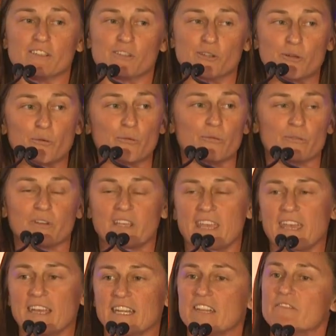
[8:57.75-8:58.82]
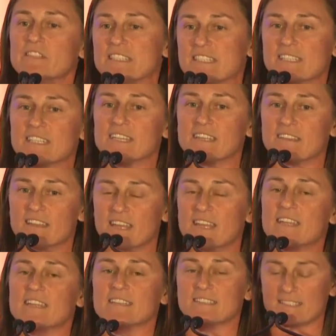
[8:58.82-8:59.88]
you can't even see. They
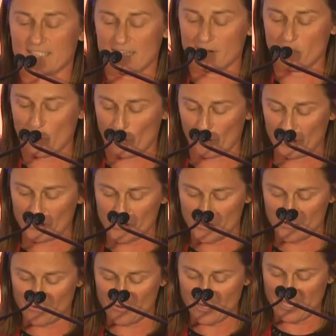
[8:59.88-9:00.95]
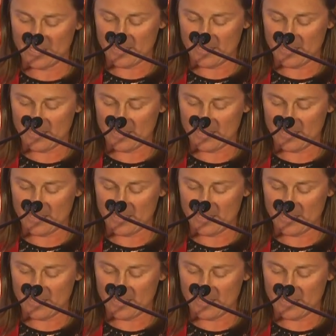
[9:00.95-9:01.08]
can see more in you.